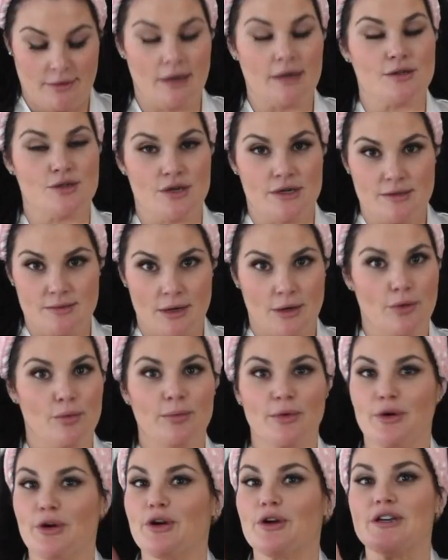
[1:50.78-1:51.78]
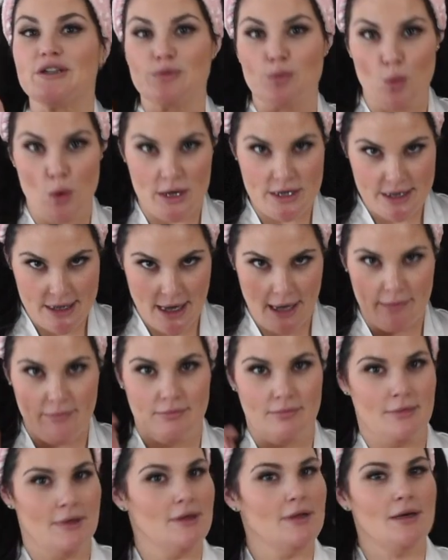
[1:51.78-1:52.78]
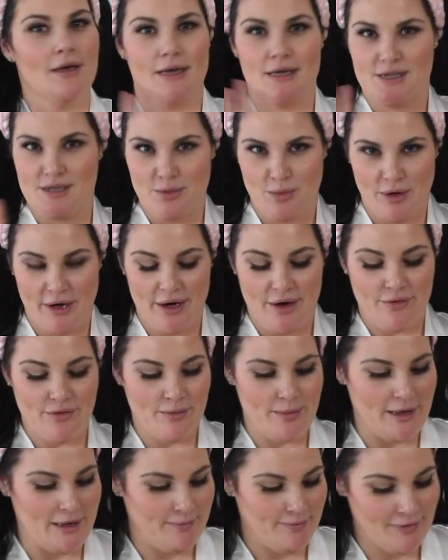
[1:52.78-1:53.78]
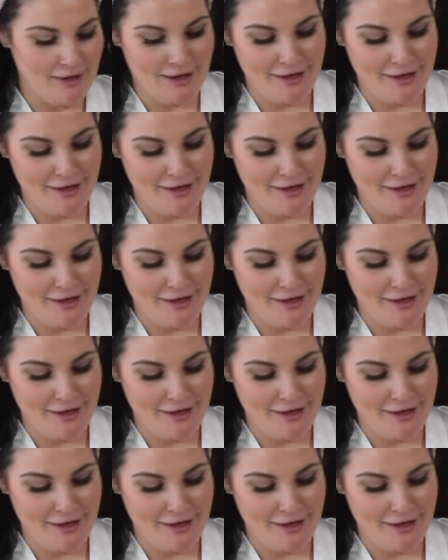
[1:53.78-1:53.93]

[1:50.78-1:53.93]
I tried to make oatmeal cookies one time. It didn't work out for me.